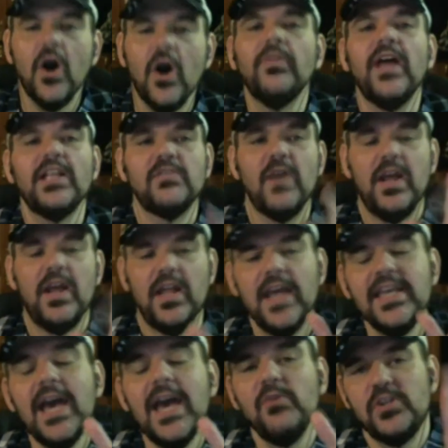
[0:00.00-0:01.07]
Oh, that's right.
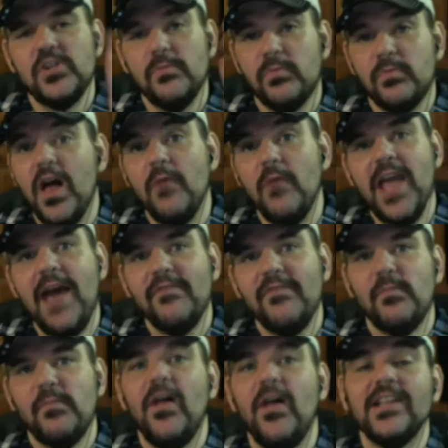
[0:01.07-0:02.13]
Yeah, we should plug. We have to
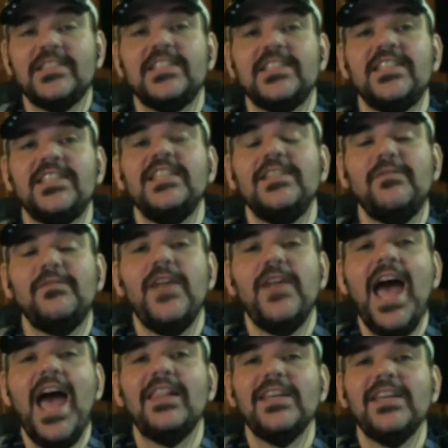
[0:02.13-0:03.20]
plug. It's the season
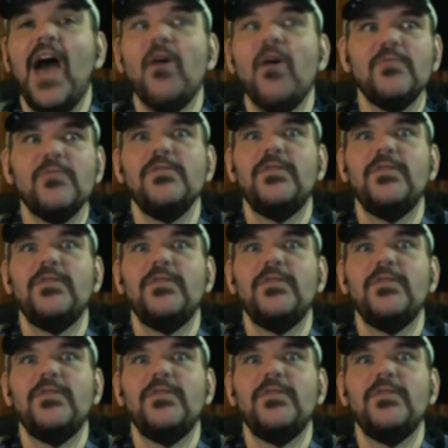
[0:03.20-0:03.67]
finale. How can we?